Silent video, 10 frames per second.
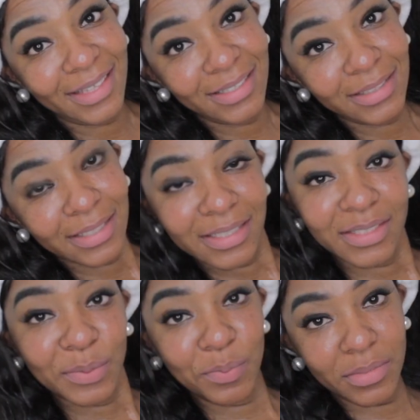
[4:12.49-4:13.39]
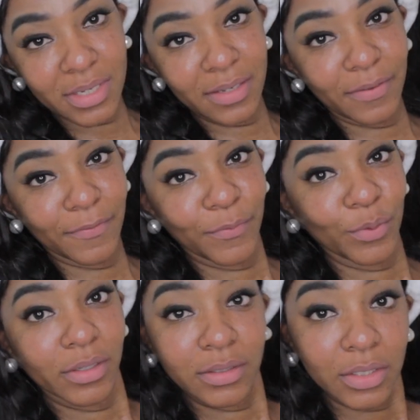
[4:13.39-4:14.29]
this is me
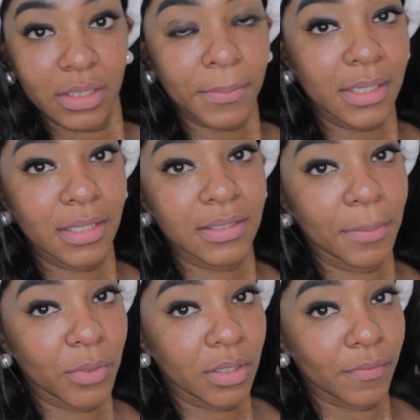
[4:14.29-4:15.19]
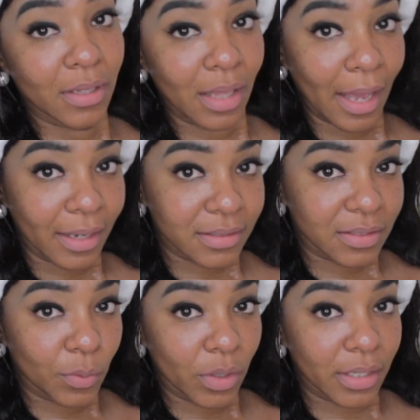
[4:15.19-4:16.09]
for 30 minutes. I'm gonna relax.
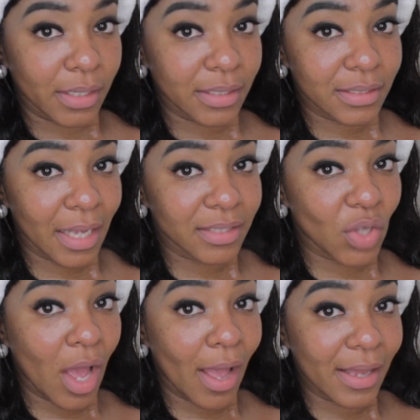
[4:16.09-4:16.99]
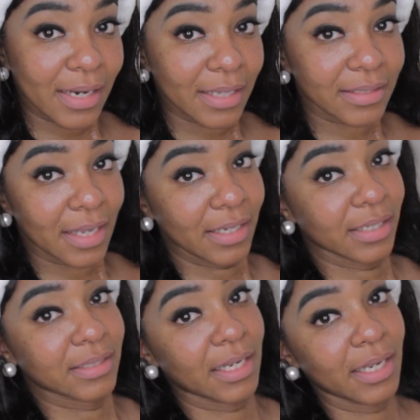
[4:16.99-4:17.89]
The water is as hot as I
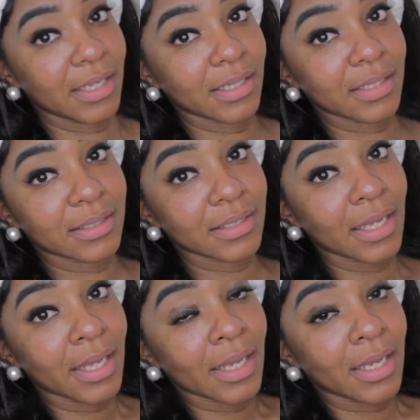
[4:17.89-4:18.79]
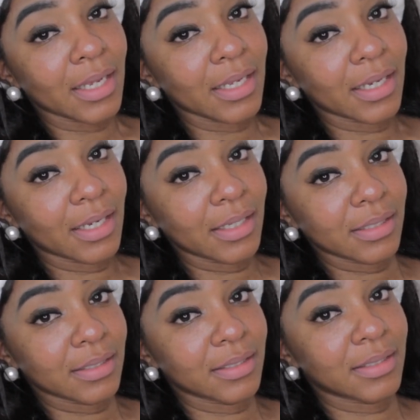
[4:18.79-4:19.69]
can take it.
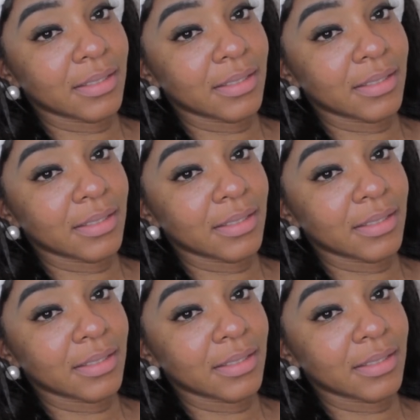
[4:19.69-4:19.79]
And